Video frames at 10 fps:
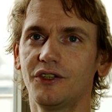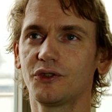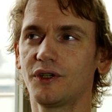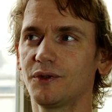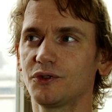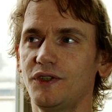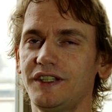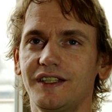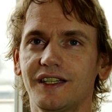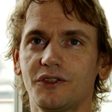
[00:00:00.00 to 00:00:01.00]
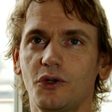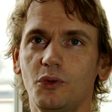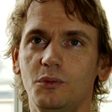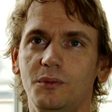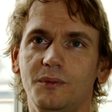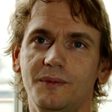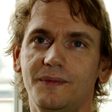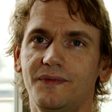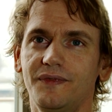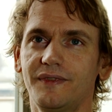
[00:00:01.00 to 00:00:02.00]
So I was waiting at home
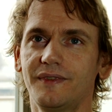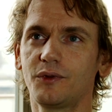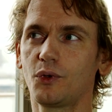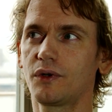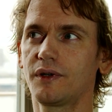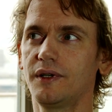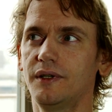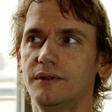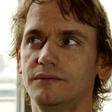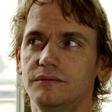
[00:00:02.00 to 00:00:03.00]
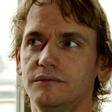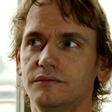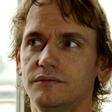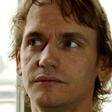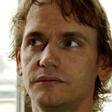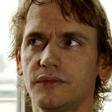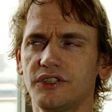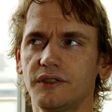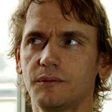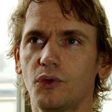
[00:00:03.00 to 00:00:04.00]
for I
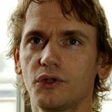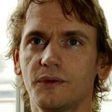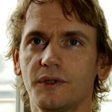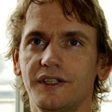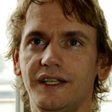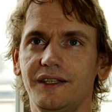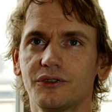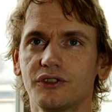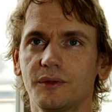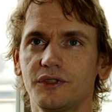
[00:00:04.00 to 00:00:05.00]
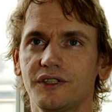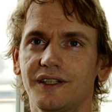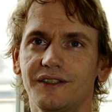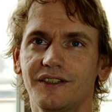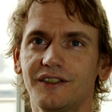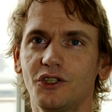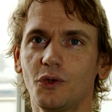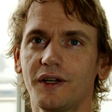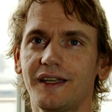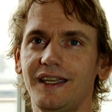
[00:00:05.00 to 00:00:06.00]
think more than 1 day or something, and no
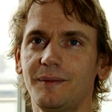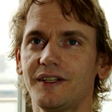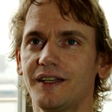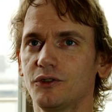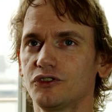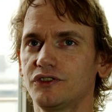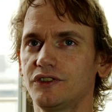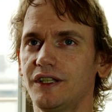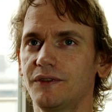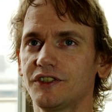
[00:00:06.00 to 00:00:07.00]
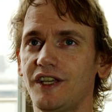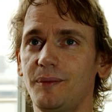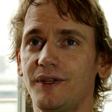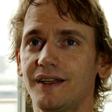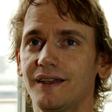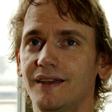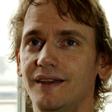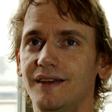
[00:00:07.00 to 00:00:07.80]
one came, and I was thinking, what's happening?